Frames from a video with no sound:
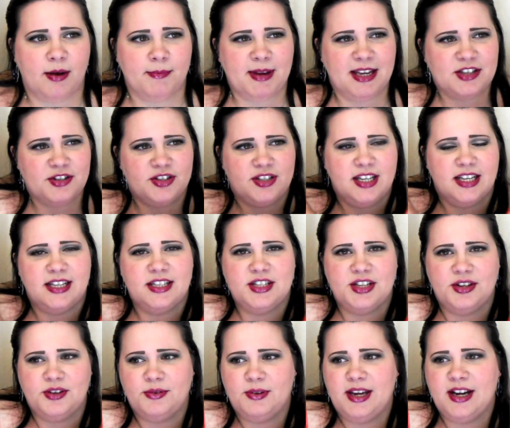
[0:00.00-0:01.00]
I'm interested
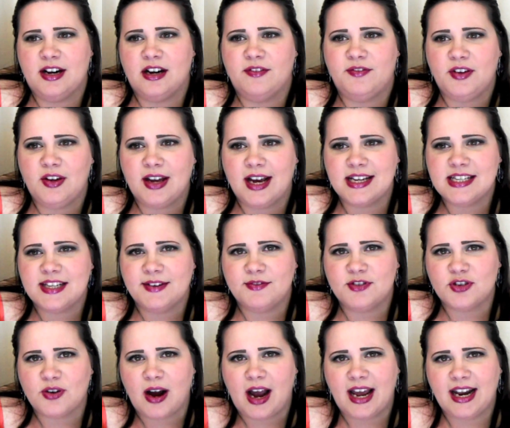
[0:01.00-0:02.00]
to hear if you guys have
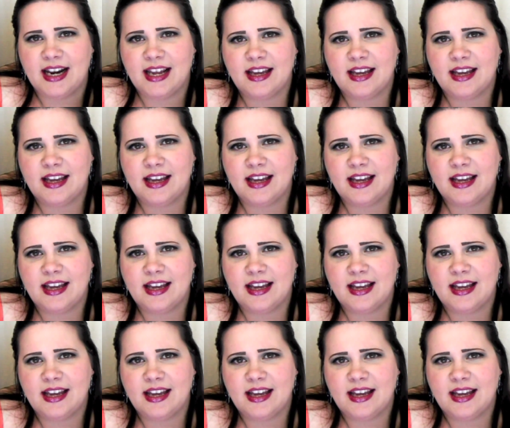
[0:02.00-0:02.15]
tried